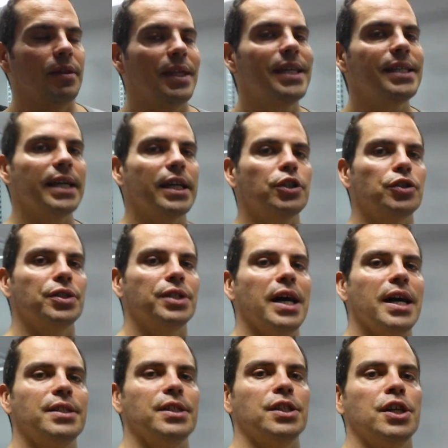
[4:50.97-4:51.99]
These
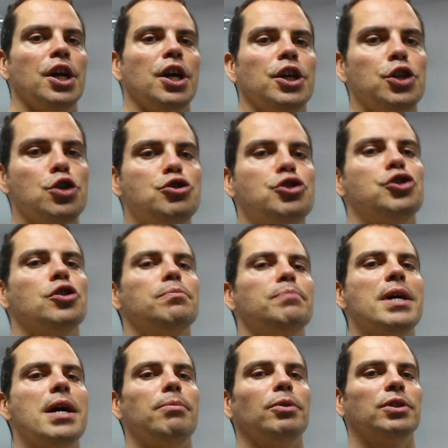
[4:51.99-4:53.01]
exercises, you should
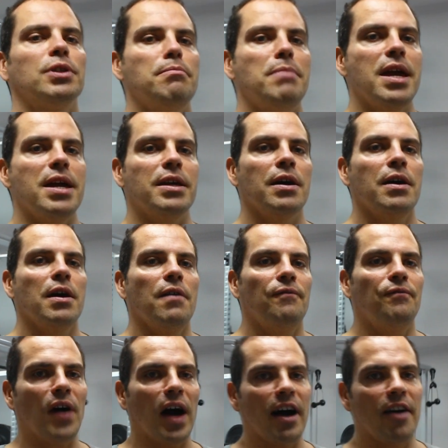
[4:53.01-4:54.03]
be able to make
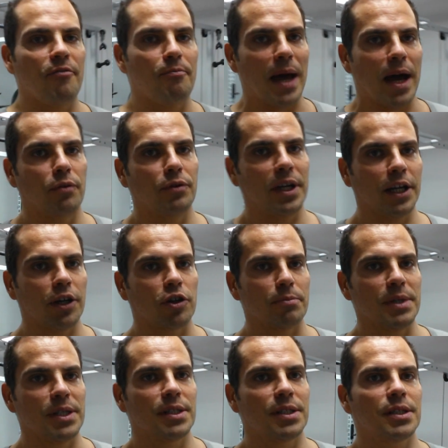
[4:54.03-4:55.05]
5-pound
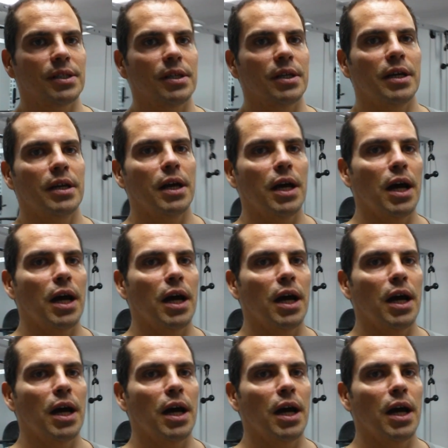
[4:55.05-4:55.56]
increments